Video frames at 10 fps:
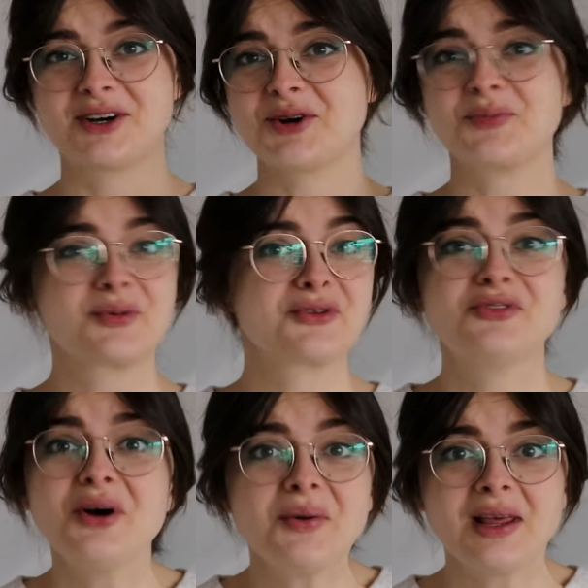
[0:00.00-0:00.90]
your
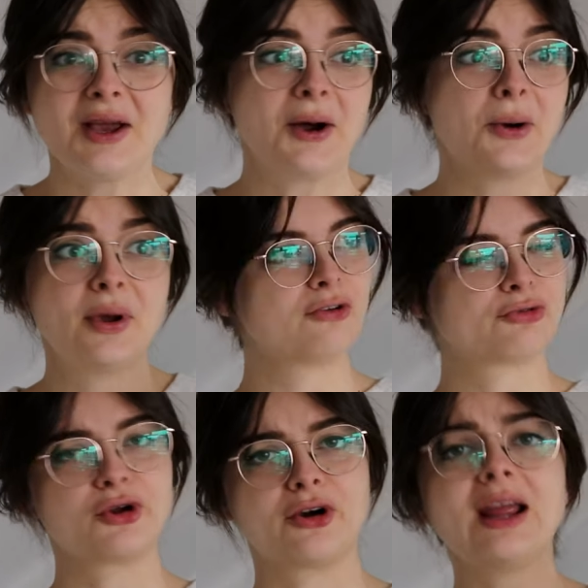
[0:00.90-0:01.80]
portfolio, for
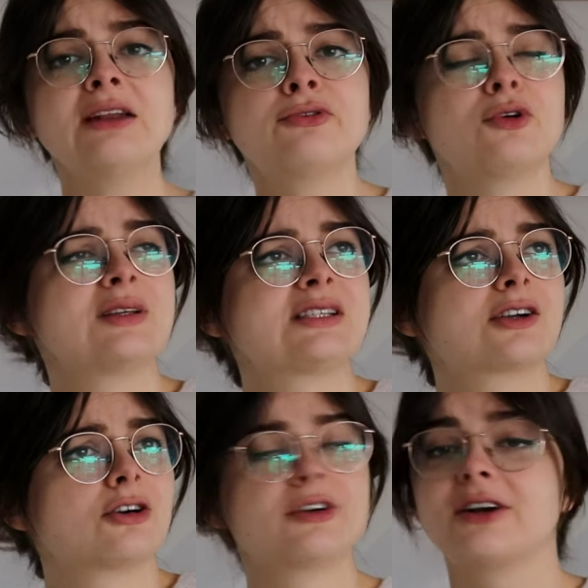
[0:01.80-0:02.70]
your influencer
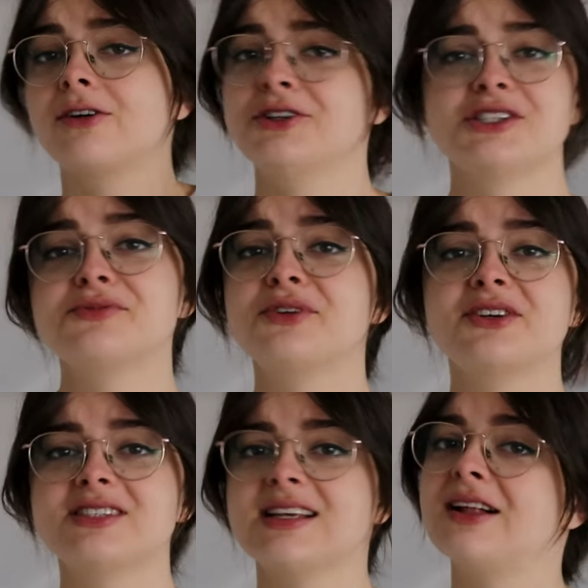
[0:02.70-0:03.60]
career, or just for
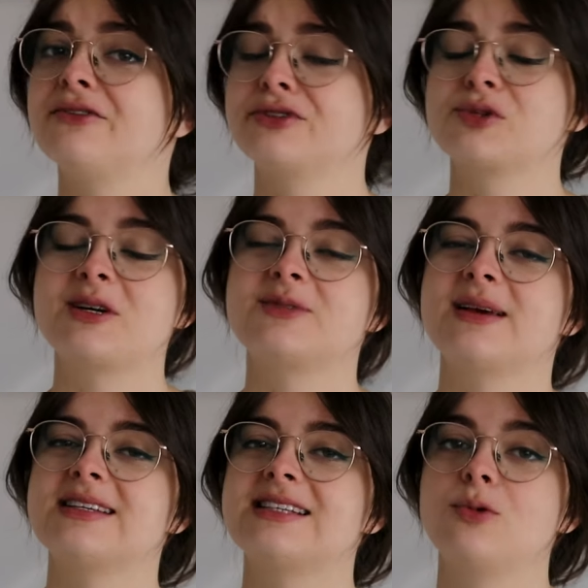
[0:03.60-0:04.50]
yourself,
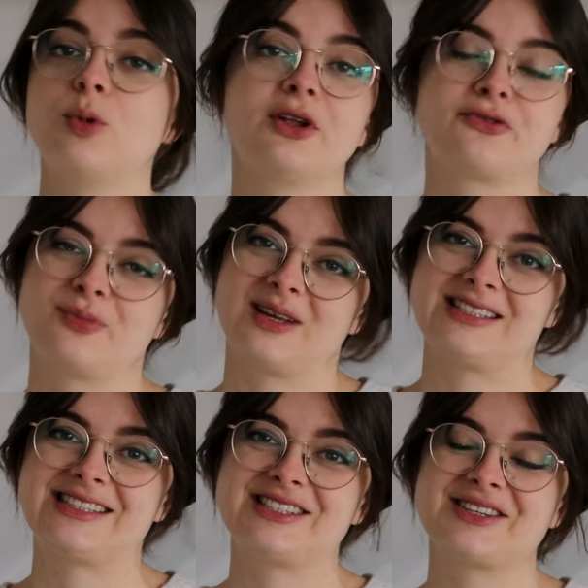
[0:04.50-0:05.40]
Squarespace is a wonderful place
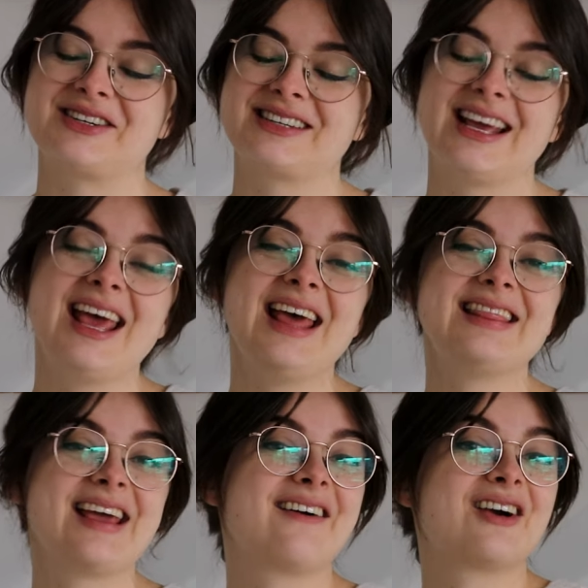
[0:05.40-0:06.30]
to start.
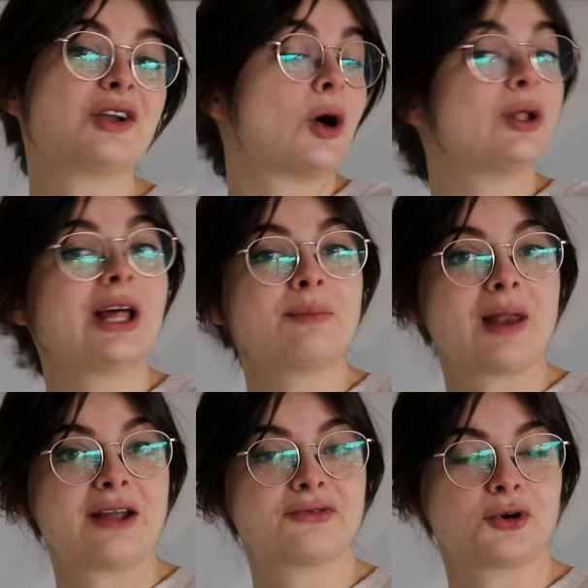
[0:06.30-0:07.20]
They are an online
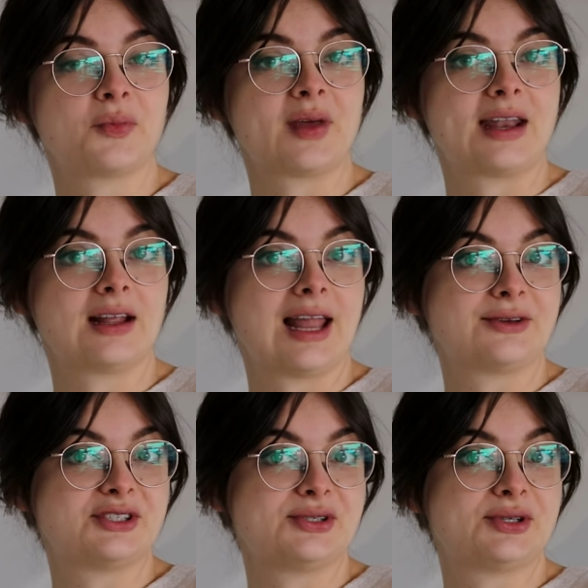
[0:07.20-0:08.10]
platform that
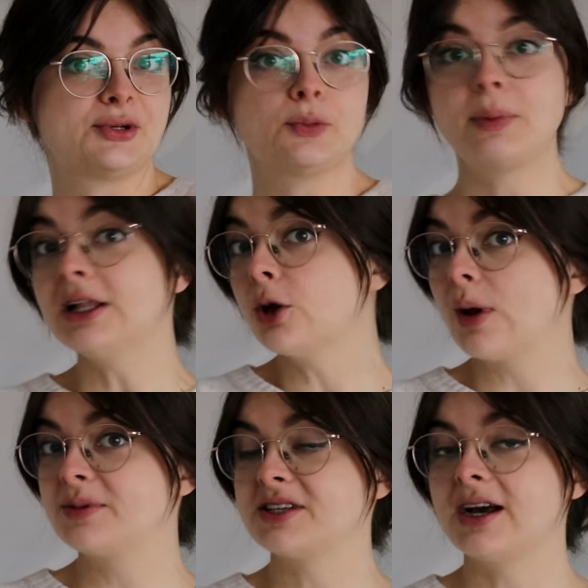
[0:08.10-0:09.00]
allows you to build a
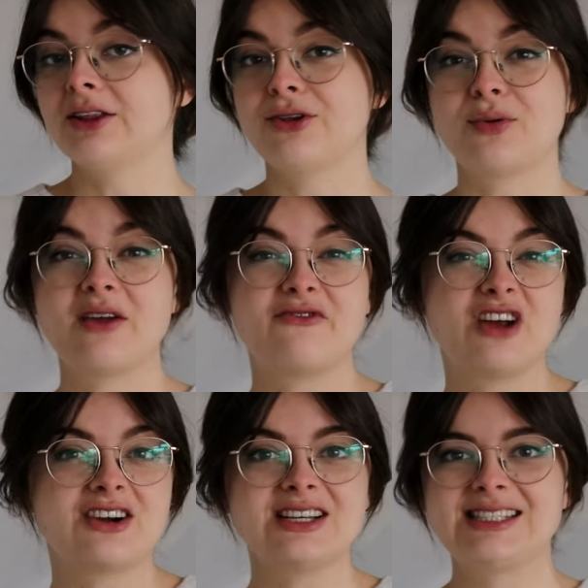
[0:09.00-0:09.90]
website through a
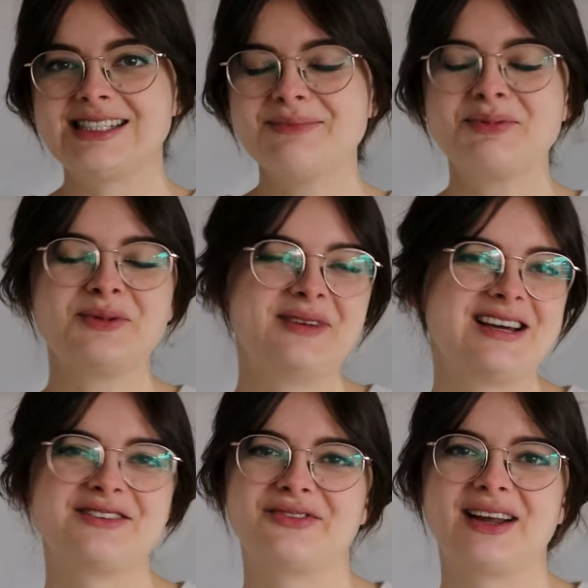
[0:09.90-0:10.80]
very simple,
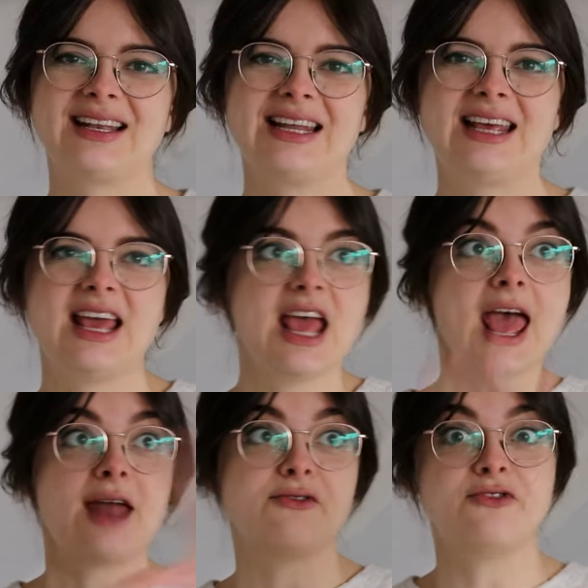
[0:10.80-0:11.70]
beginner-friendly,
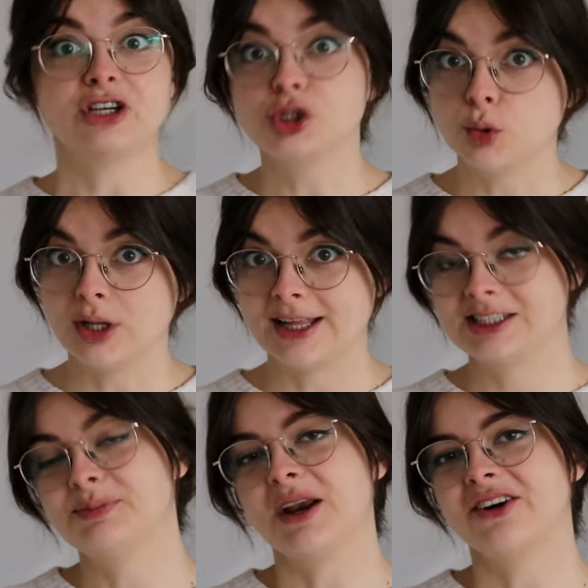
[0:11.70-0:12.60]
and visual
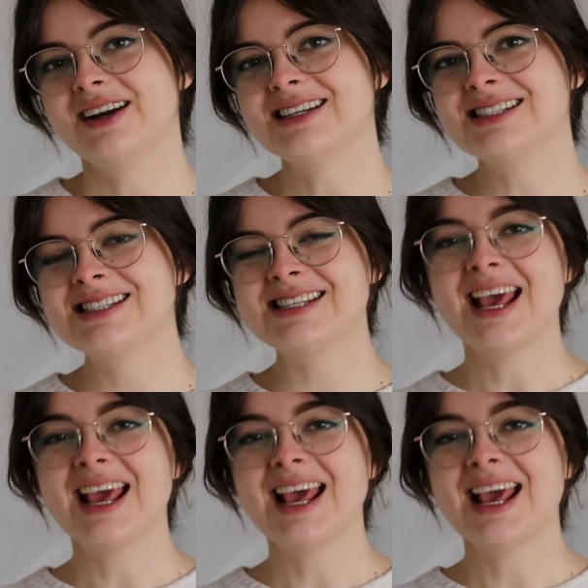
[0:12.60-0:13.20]
experience.